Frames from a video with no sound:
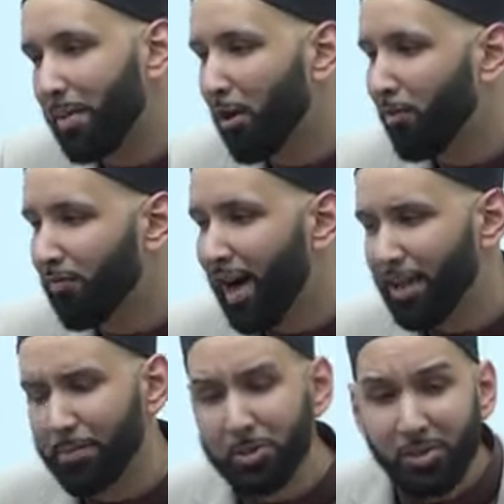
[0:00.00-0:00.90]
to become
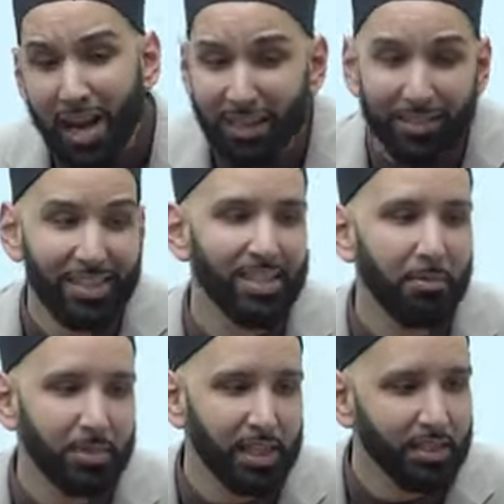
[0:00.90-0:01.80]
hafaz, but you're not even
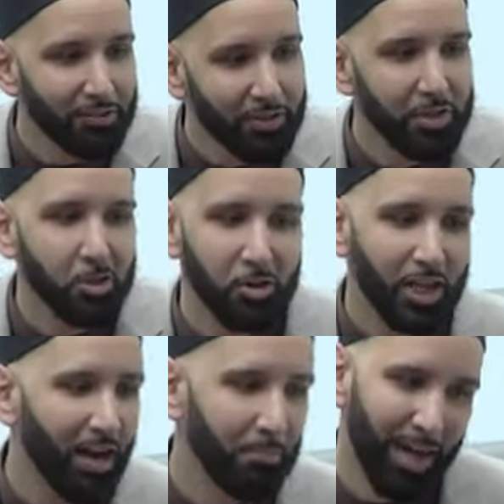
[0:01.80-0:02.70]
attempting to finish
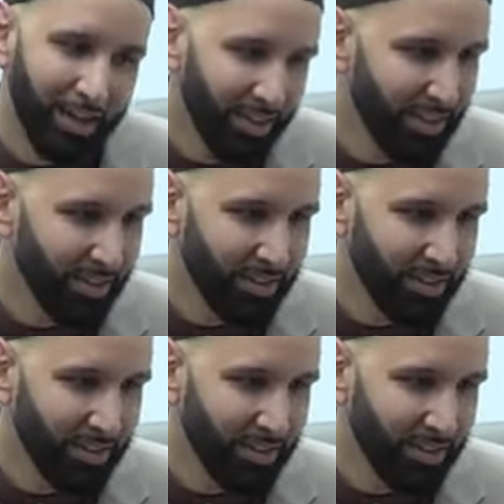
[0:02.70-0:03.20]
juz amma.